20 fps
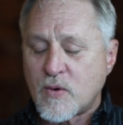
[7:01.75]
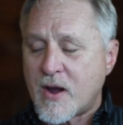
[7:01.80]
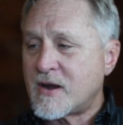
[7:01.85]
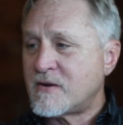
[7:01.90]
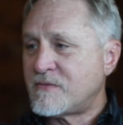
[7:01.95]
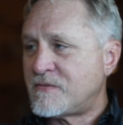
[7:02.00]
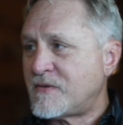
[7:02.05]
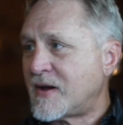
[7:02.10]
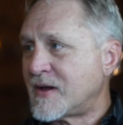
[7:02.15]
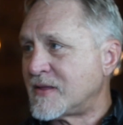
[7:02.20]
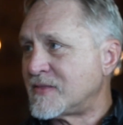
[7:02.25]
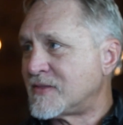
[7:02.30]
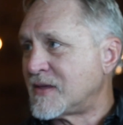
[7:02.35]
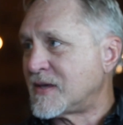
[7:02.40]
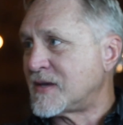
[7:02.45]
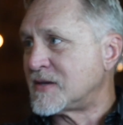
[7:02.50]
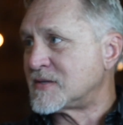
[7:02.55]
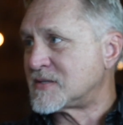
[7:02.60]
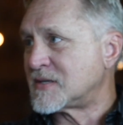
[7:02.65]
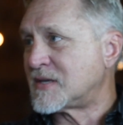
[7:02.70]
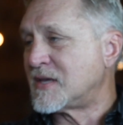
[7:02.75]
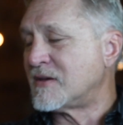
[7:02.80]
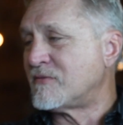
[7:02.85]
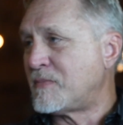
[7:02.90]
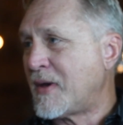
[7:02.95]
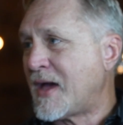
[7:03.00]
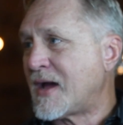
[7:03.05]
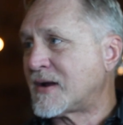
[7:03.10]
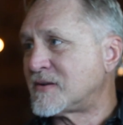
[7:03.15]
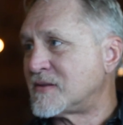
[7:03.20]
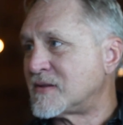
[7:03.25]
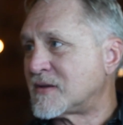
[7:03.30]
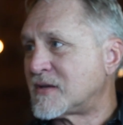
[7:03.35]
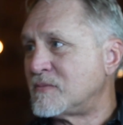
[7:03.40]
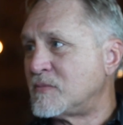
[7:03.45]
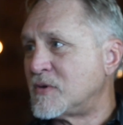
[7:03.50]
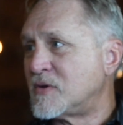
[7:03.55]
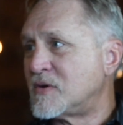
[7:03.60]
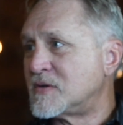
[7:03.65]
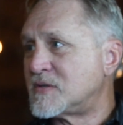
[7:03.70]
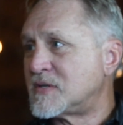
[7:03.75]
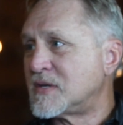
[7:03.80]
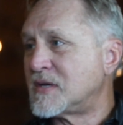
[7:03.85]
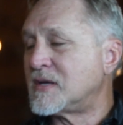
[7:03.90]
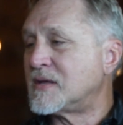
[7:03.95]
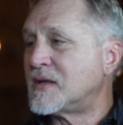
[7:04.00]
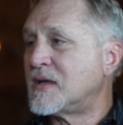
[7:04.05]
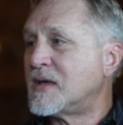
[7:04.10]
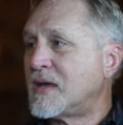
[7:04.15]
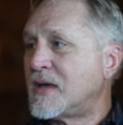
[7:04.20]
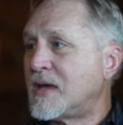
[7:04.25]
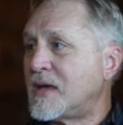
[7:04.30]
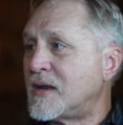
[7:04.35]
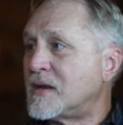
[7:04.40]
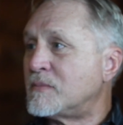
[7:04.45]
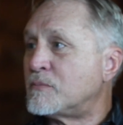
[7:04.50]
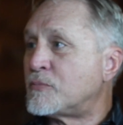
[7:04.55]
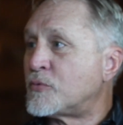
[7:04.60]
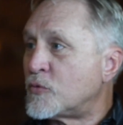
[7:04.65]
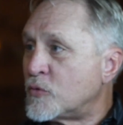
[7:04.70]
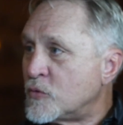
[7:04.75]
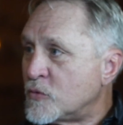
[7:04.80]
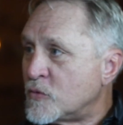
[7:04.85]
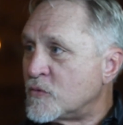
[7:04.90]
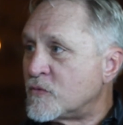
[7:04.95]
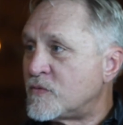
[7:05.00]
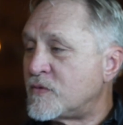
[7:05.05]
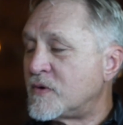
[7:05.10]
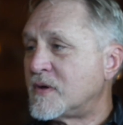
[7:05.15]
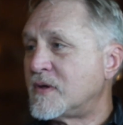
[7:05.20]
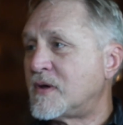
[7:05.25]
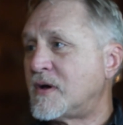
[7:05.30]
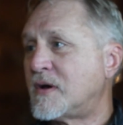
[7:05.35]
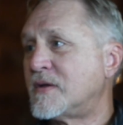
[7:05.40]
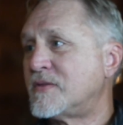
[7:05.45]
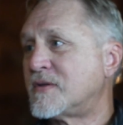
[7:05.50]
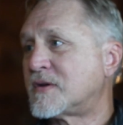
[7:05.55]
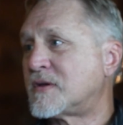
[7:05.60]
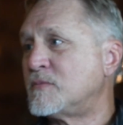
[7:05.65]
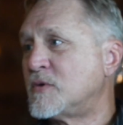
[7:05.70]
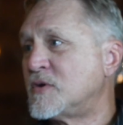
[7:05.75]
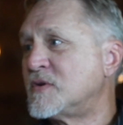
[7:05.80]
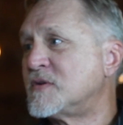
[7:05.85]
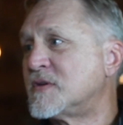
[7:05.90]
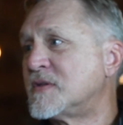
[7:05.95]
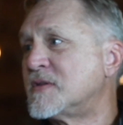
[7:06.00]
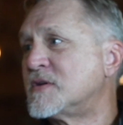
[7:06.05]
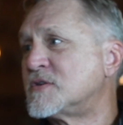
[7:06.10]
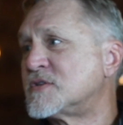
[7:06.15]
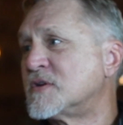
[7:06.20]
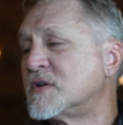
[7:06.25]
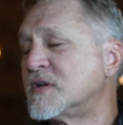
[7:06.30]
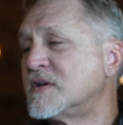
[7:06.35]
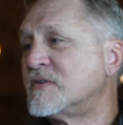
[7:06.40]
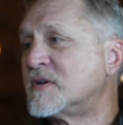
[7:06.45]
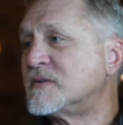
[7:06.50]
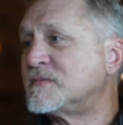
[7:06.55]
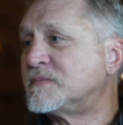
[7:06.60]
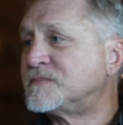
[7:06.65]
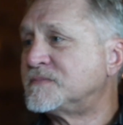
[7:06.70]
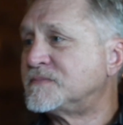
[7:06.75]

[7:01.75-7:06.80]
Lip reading: gratifying things, to give back to the community and improve the community that you live in.